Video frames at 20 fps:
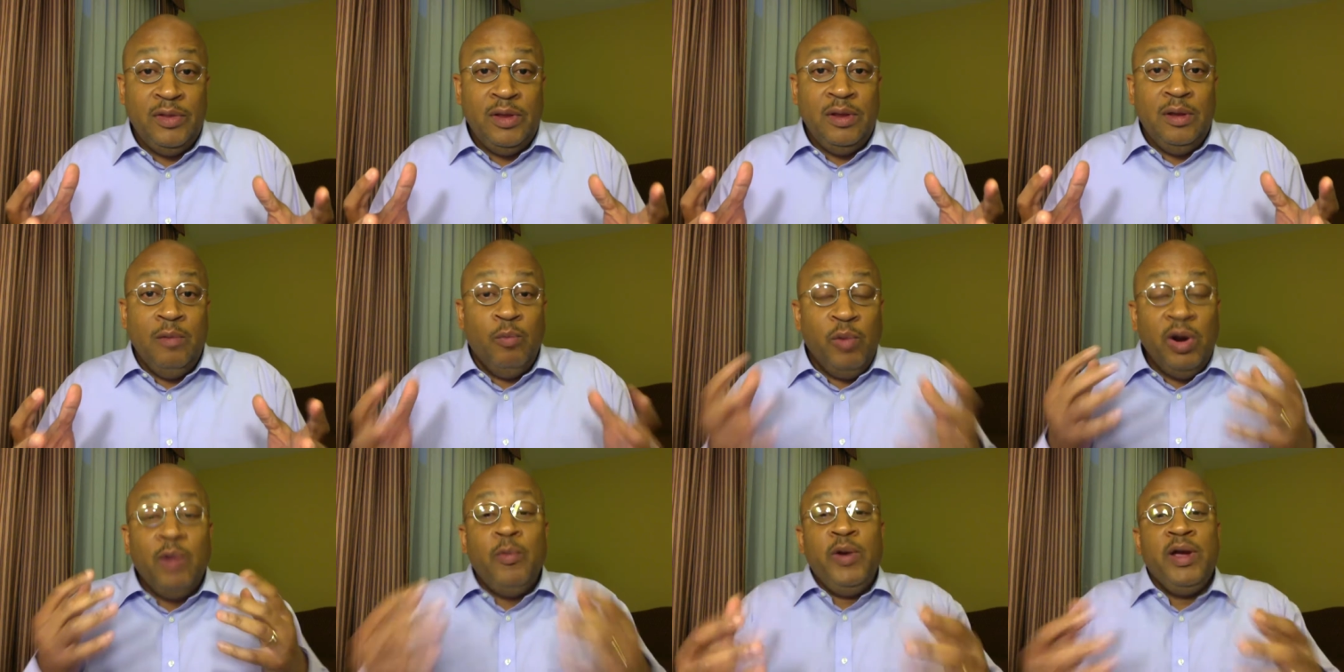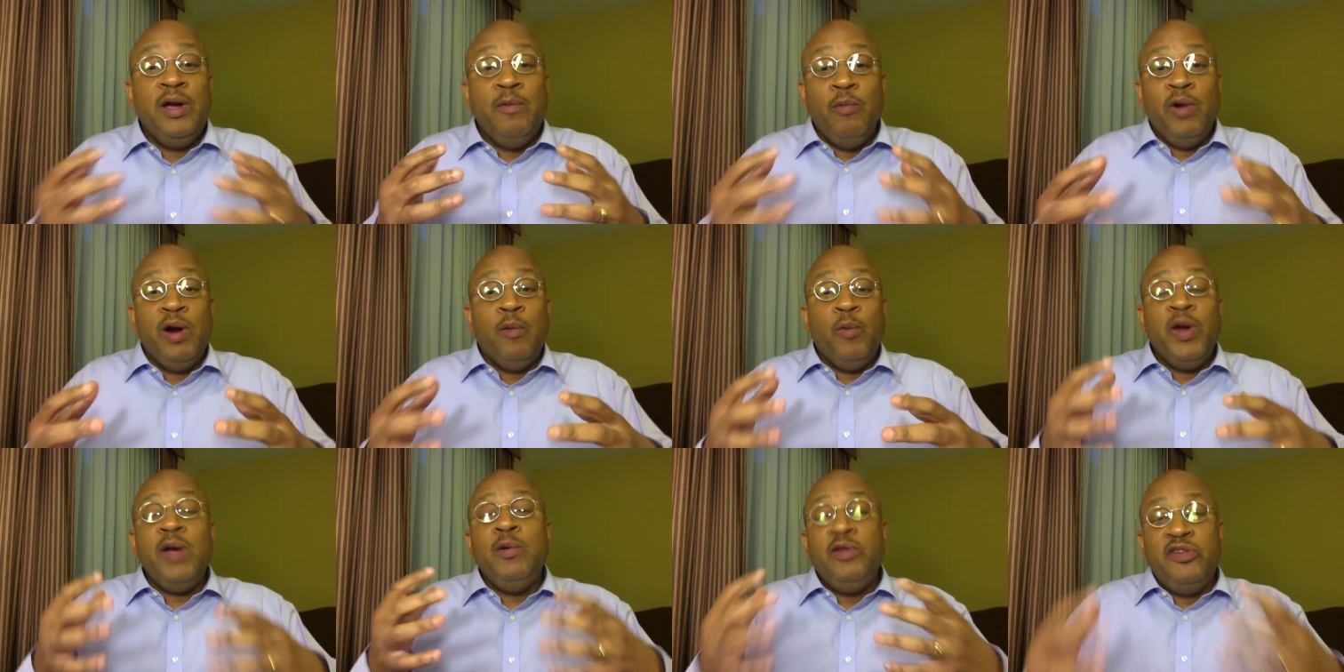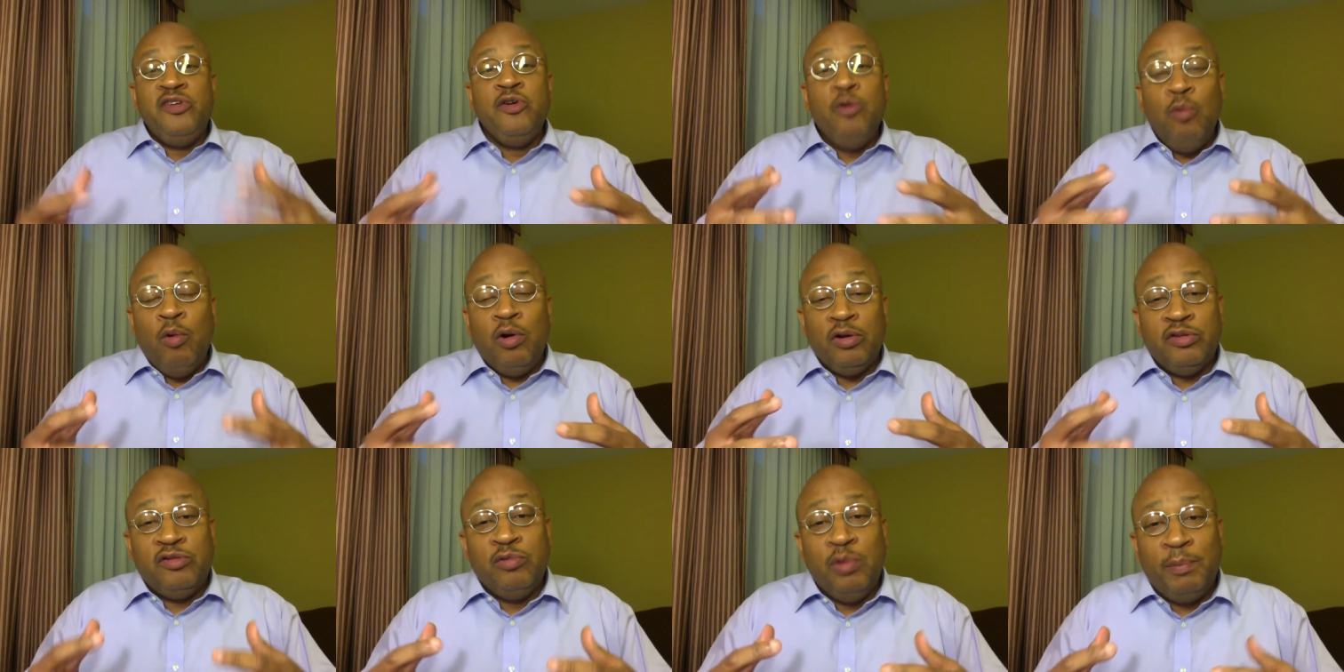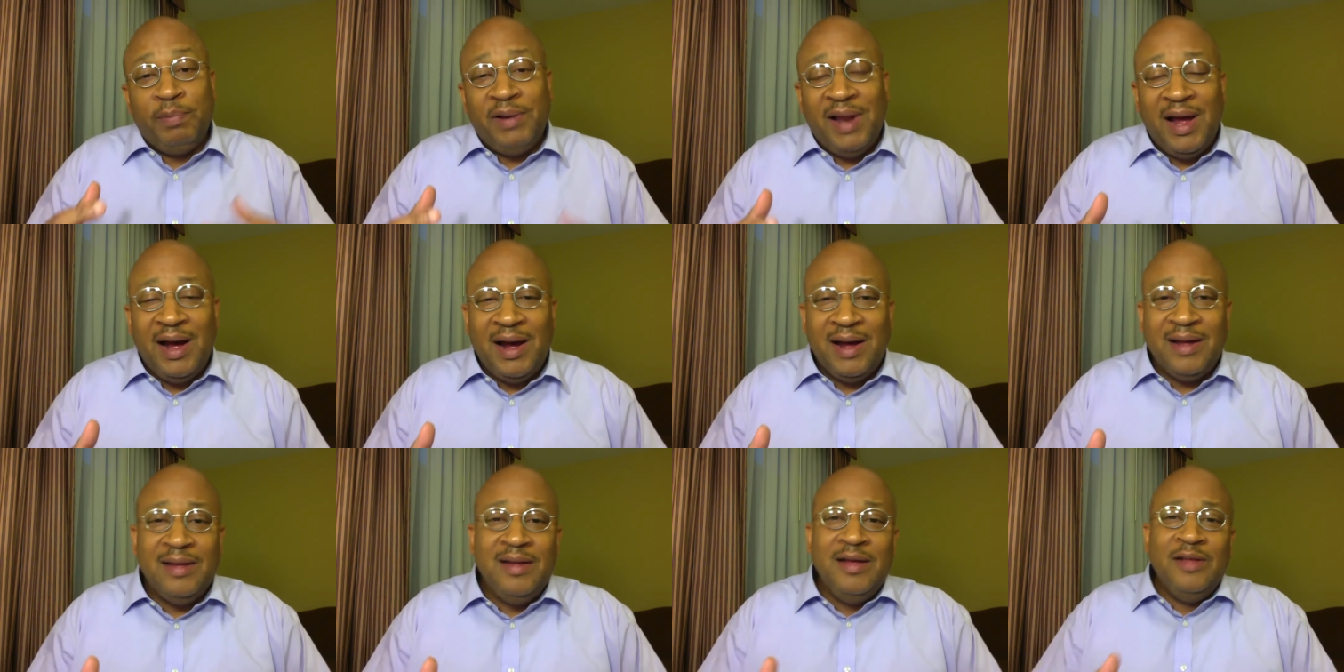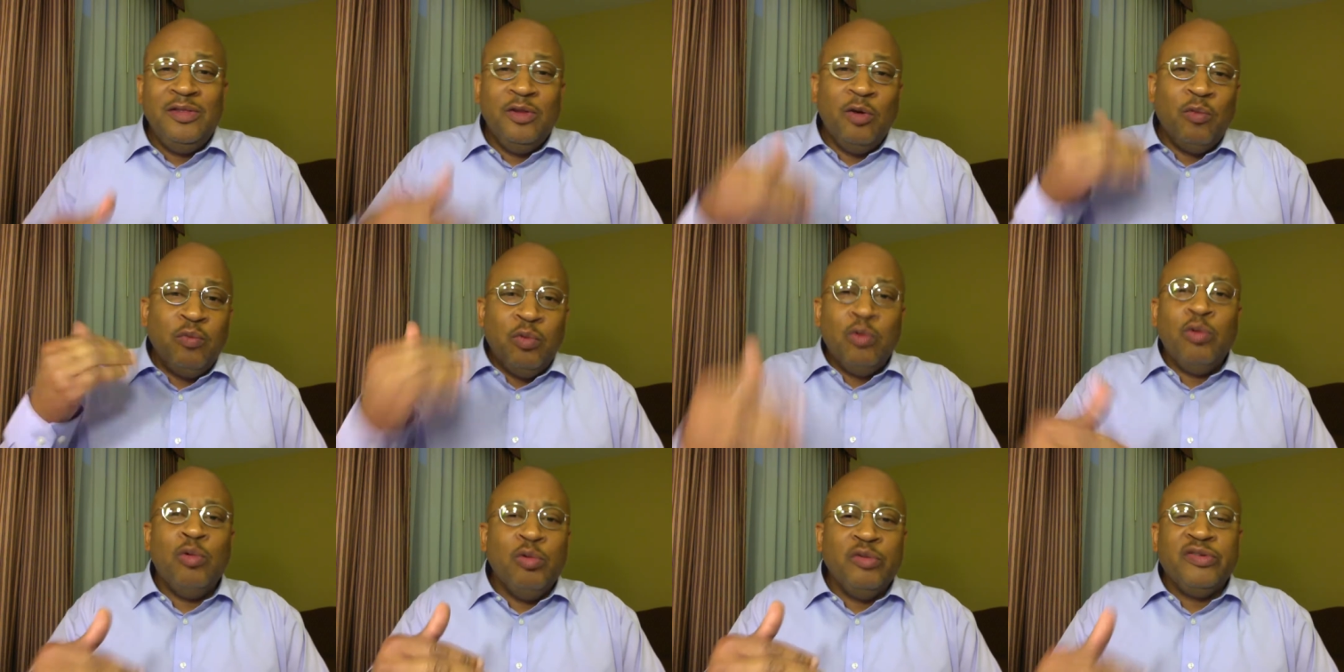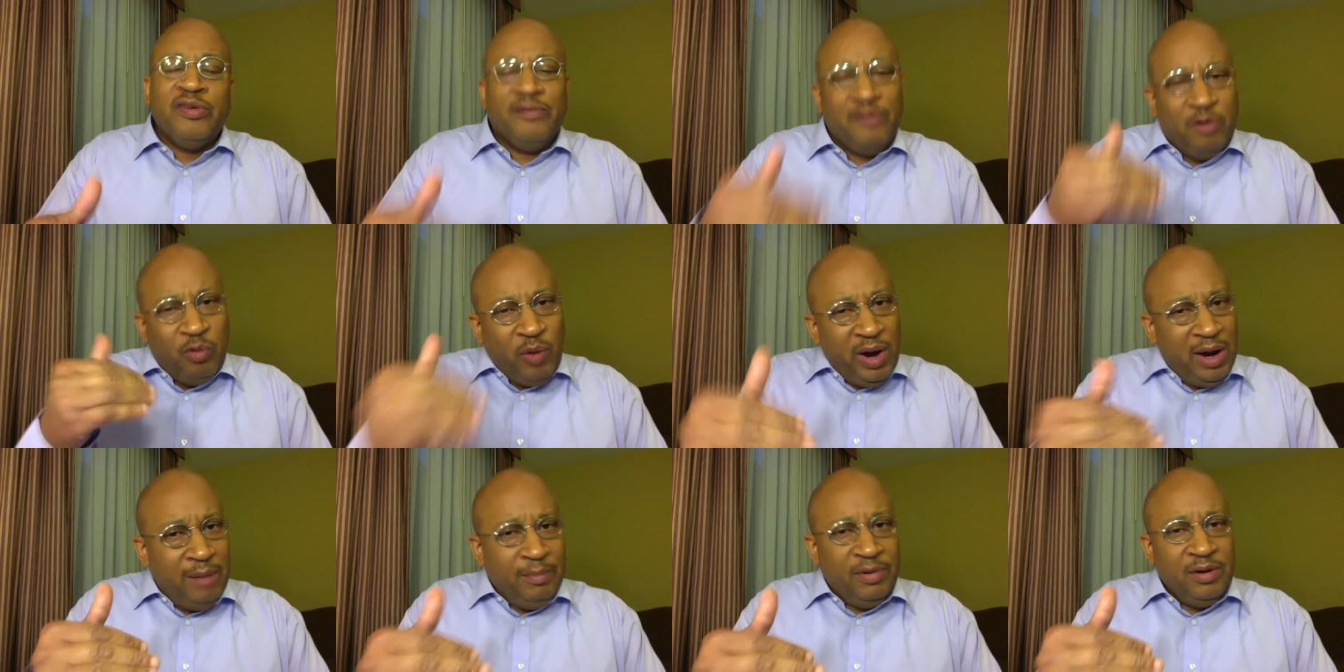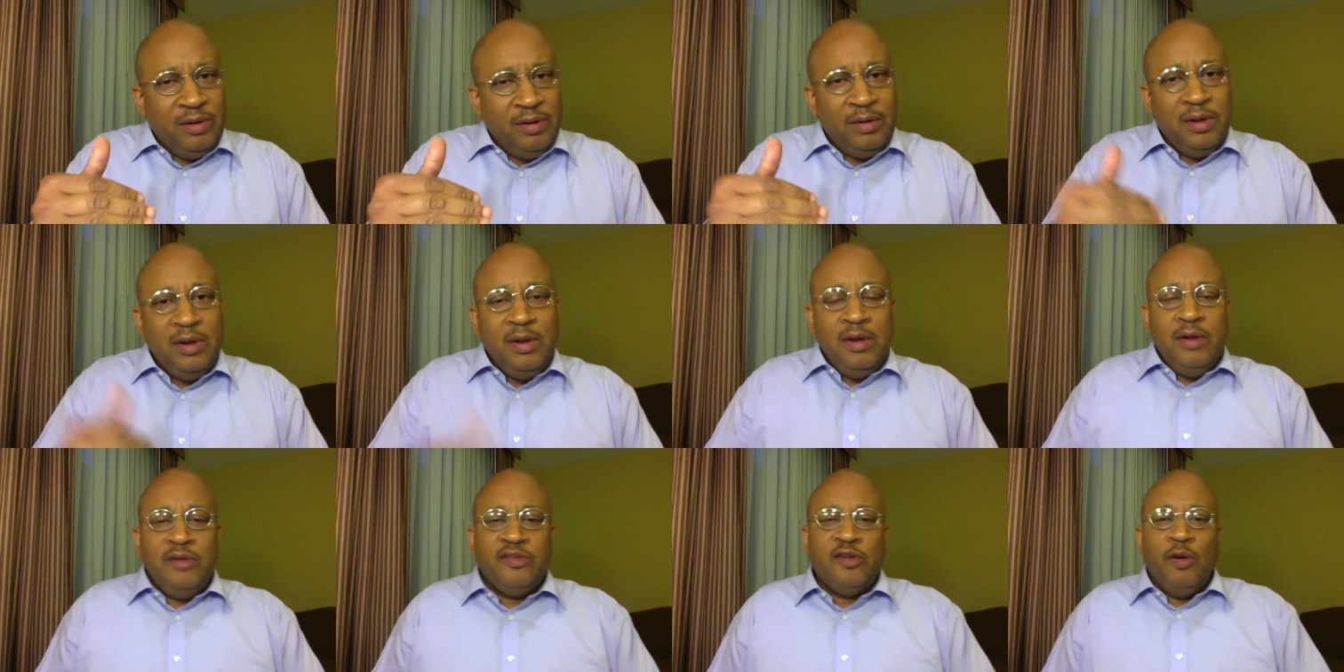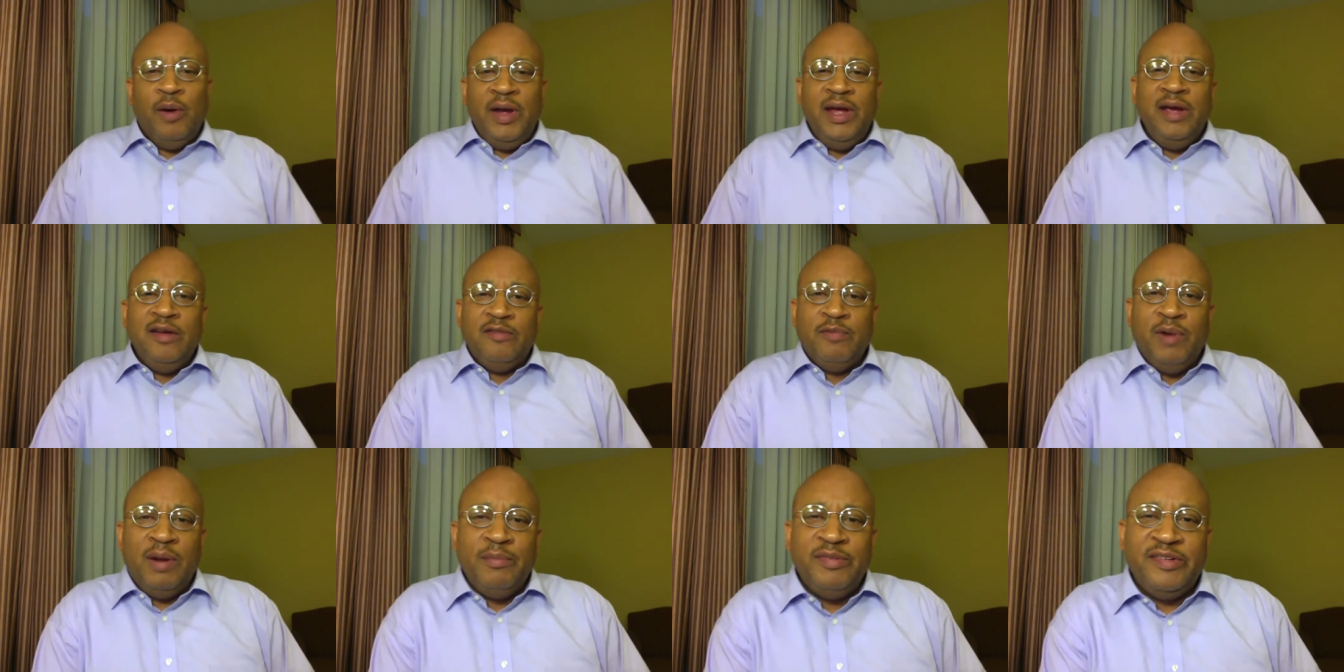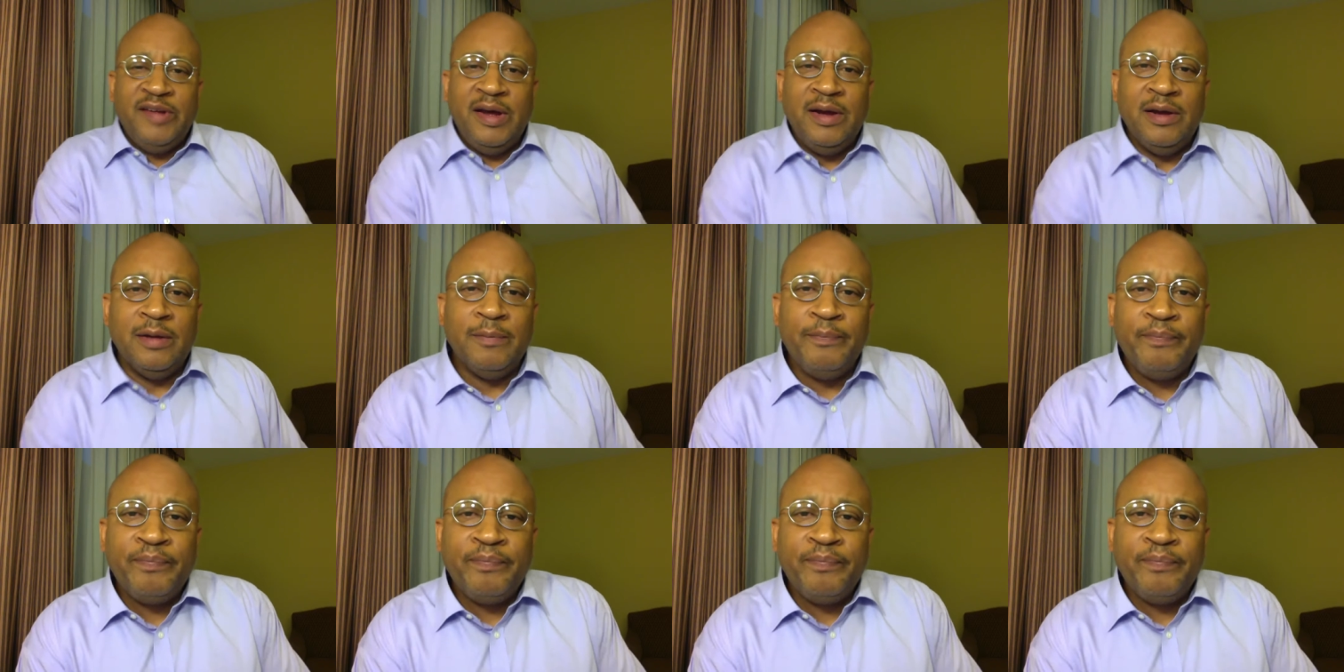where we do want to apply the rules of grammar. So here's what I'm saying.